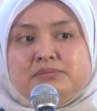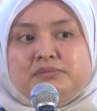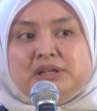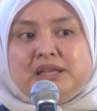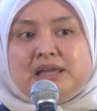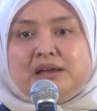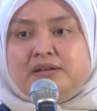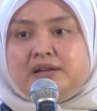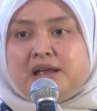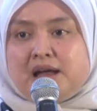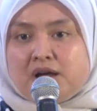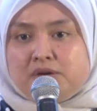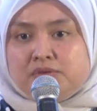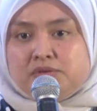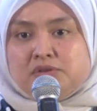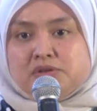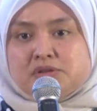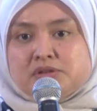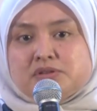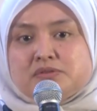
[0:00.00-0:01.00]
carried
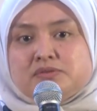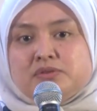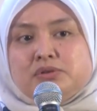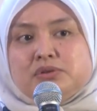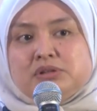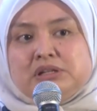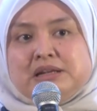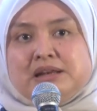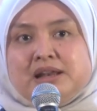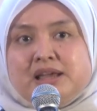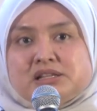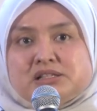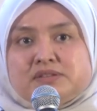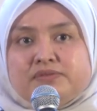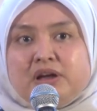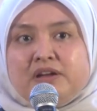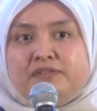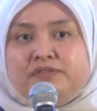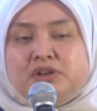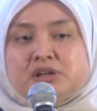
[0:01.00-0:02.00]
out. So the next
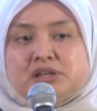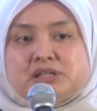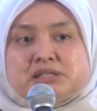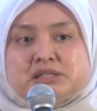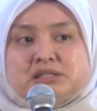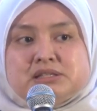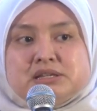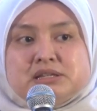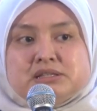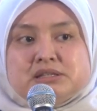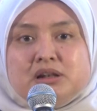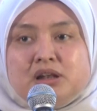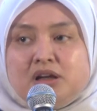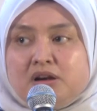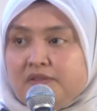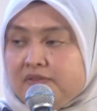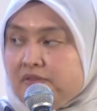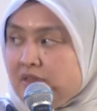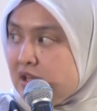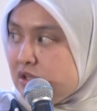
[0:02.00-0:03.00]
5 years, there's a
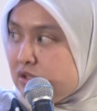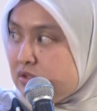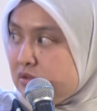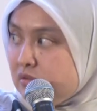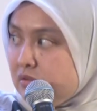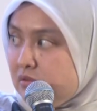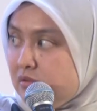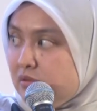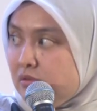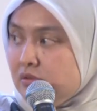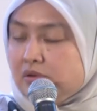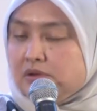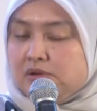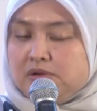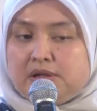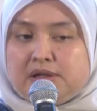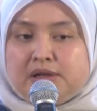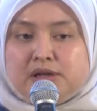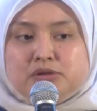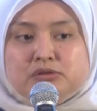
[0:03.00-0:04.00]
lot of things to
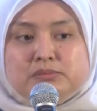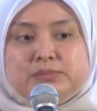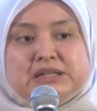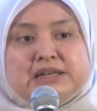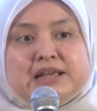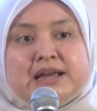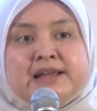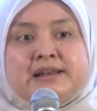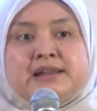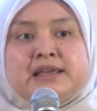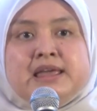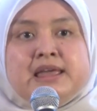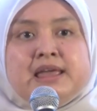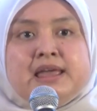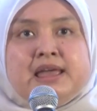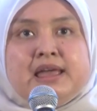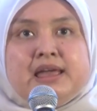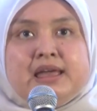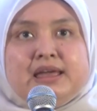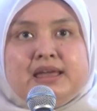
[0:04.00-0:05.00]
be done,
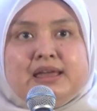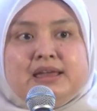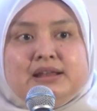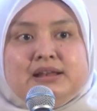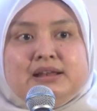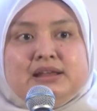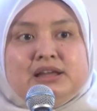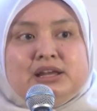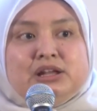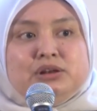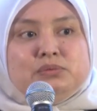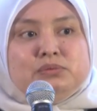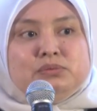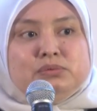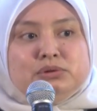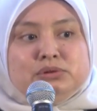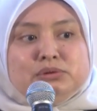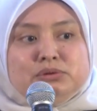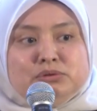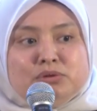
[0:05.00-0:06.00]
and it
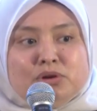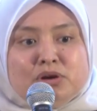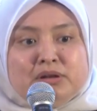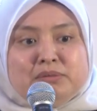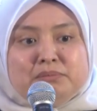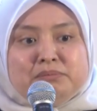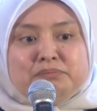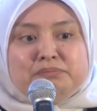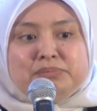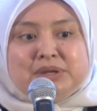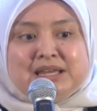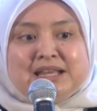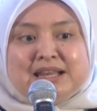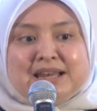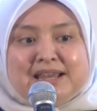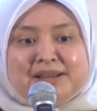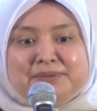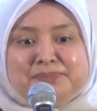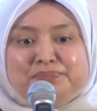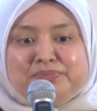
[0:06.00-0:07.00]
will not be
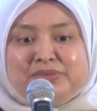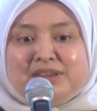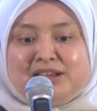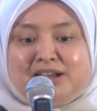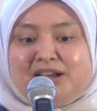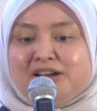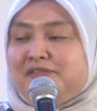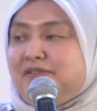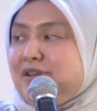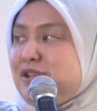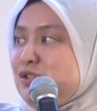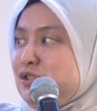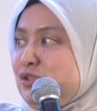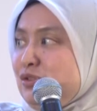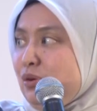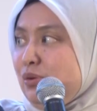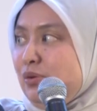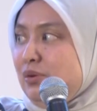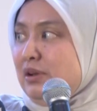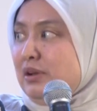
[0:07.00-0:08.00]
like carved in
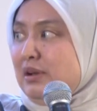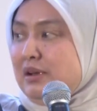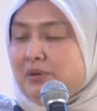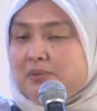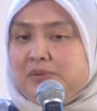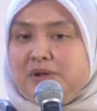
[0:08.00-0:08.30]
stone.